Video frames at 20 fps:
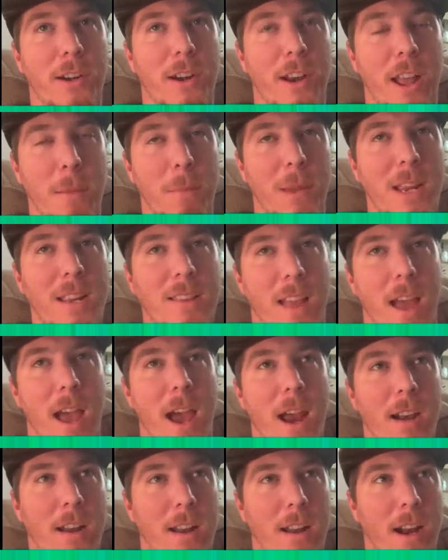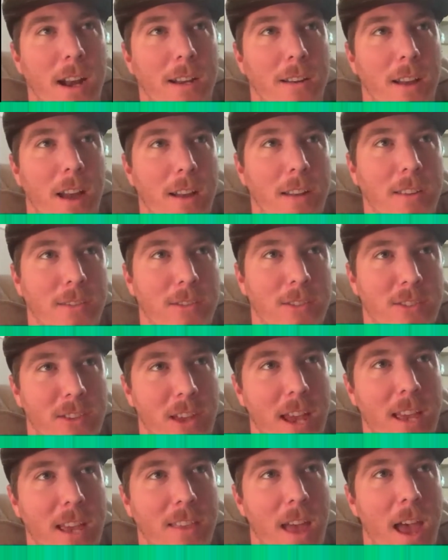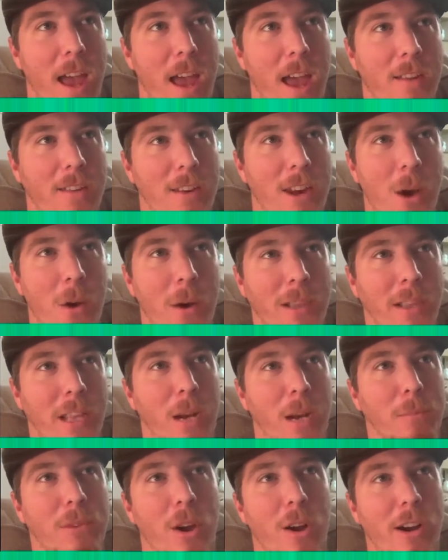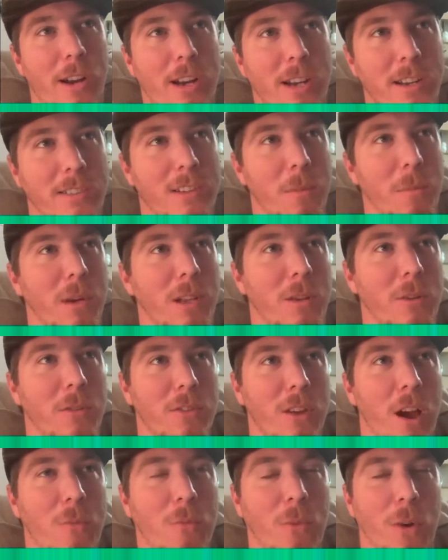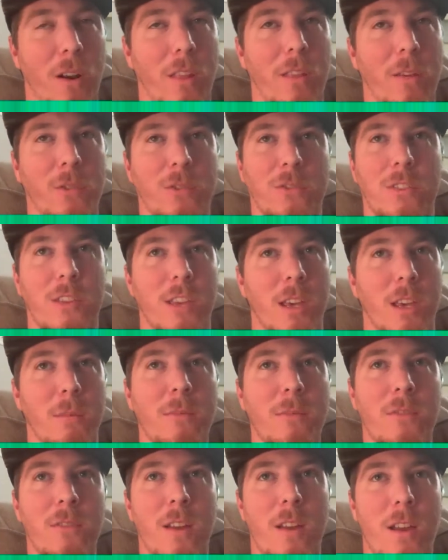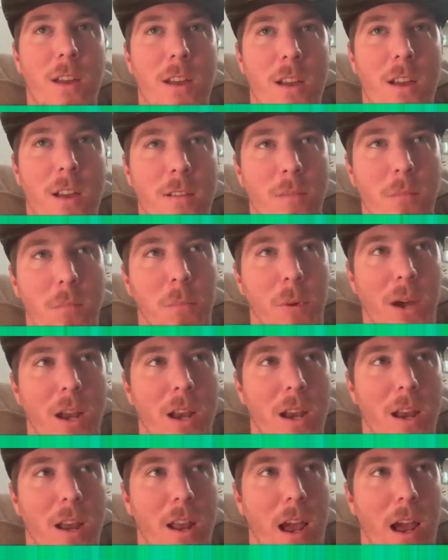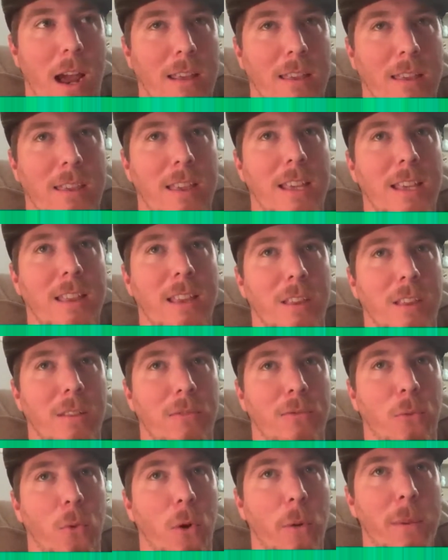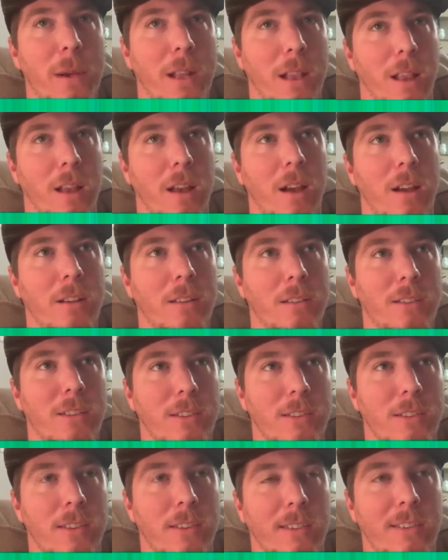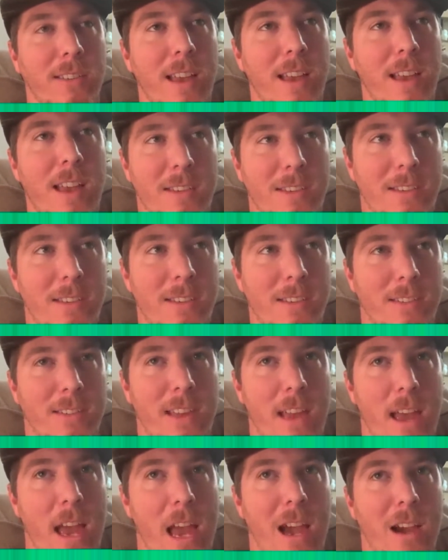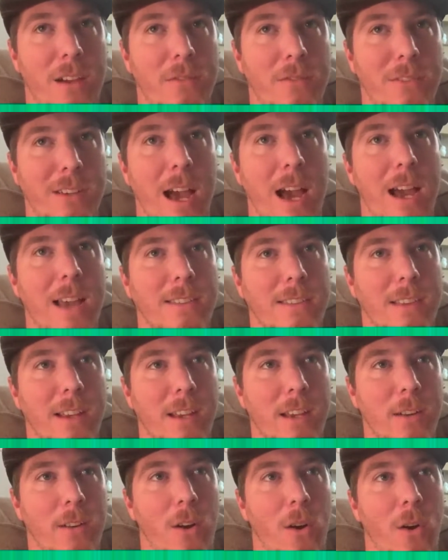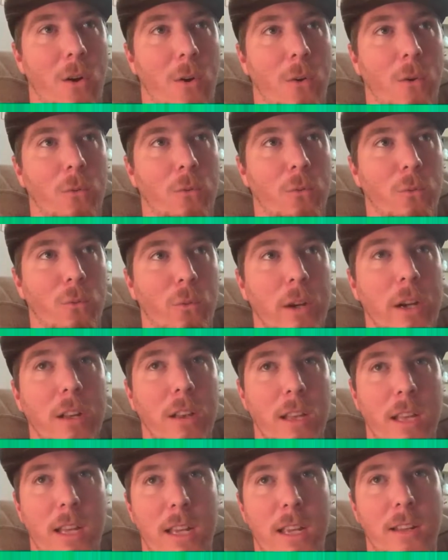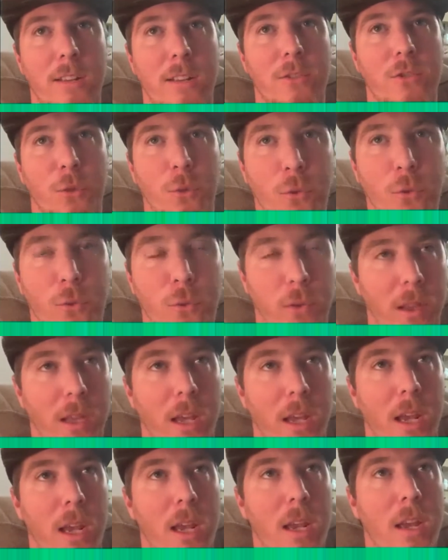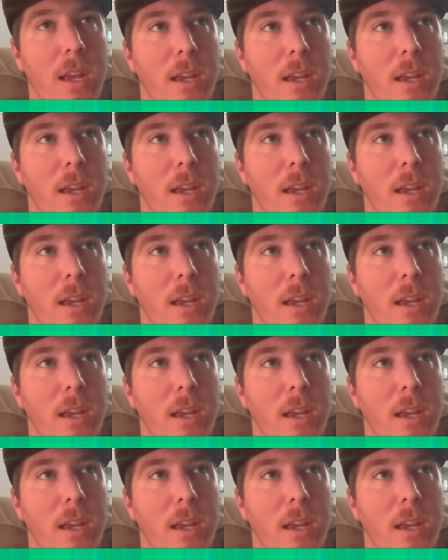And I mean that. And I say that knowing that I'm talking to somebody who's on one of those teams. But I think that the formula to success is to have guys that can all really, truthfully,